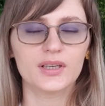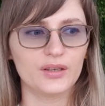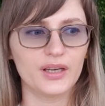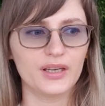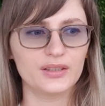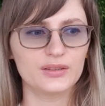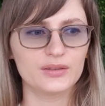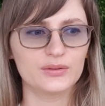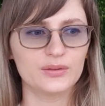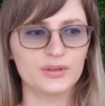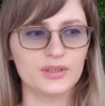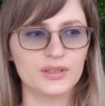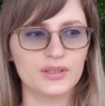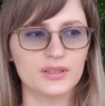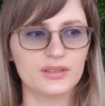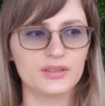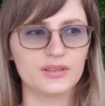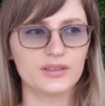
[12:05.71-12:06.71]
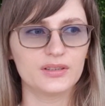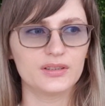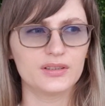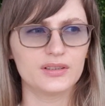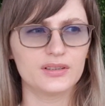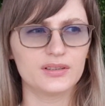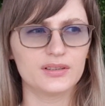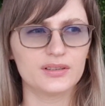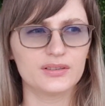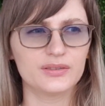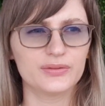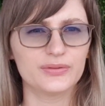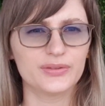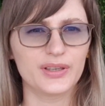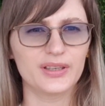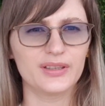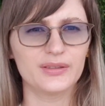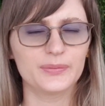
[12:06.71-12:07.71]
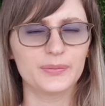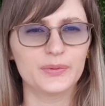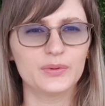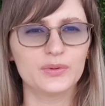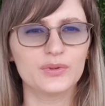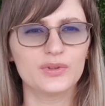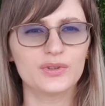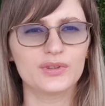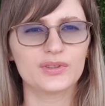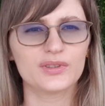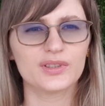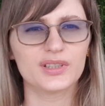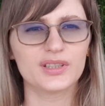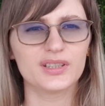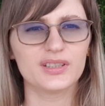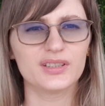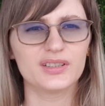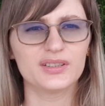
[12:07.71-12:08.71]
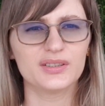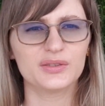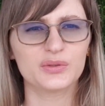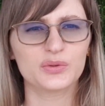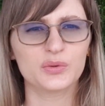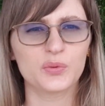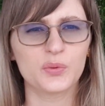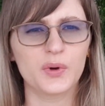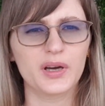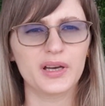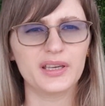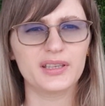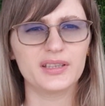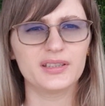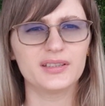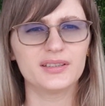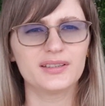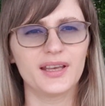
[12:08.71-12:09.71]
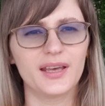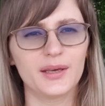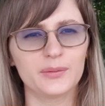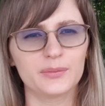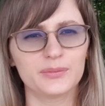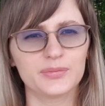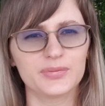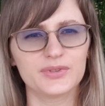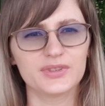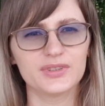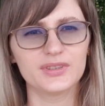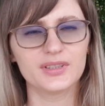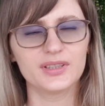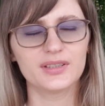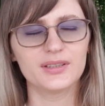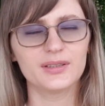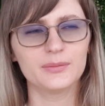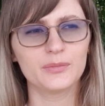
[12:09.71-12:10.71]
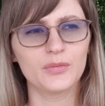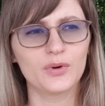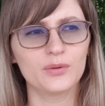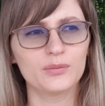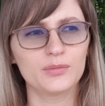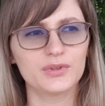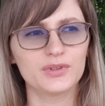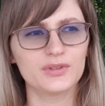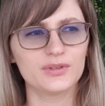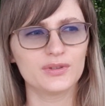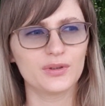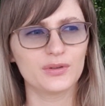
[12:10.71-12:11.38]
Actually, Facebook is quite empty at the moment.